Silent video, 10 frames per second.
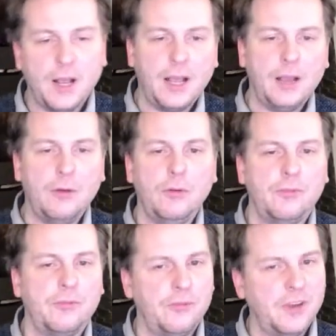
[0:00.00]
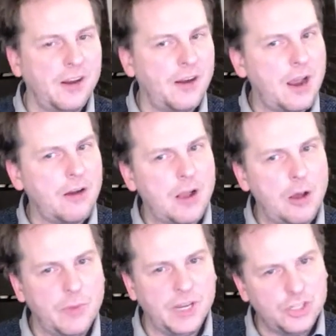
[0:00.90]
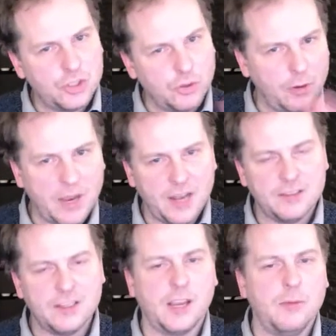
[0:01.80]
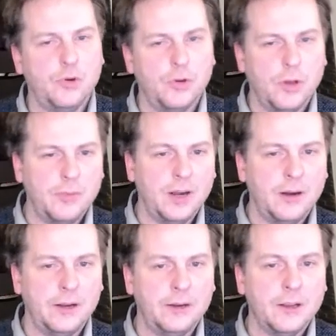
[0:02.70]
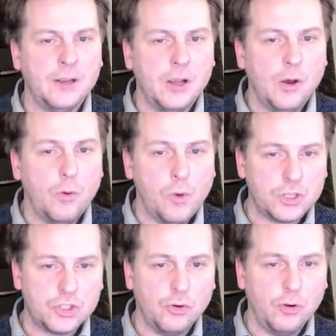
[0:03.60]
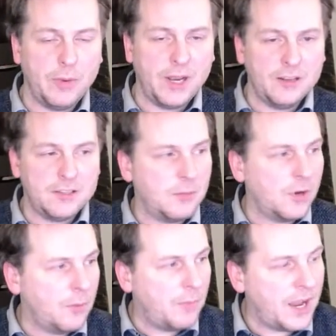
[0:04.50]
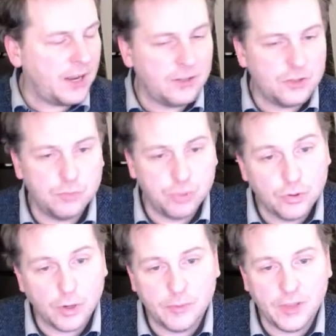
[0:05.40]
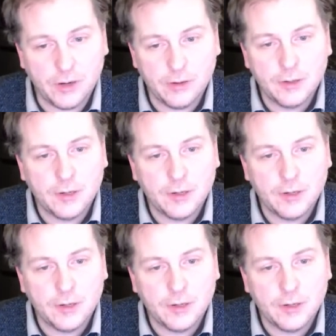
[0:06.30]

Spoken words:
I will figure out how many solar panels I can put up there and what solar panels I'm gonna buy to put up there.